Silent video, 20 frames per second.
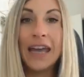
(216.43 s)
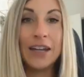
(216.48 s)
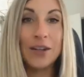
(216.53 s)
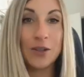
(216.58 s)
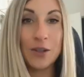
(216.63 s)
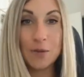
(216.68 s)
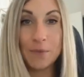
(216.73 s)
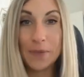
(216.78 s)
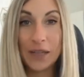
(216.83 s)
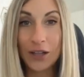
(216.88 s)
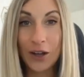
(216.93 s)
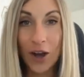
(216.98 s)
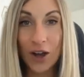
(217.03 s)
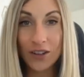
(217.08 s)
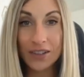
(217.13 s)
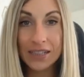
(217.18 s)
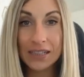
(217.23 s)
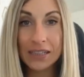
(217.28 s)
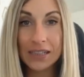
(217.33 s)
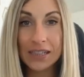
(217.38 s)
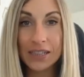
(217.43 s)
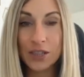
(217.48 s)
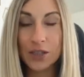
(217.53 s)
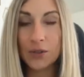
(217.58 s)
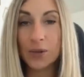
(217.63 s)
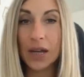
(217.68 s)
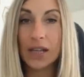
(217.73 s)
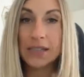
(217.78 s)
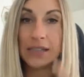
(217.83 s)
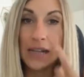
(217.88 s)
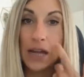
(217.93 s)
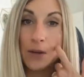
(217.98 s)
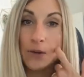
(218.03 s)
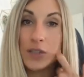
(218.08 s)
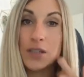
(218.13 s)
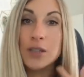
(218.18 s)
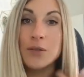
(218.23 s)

And you're going to be constantly stressed out.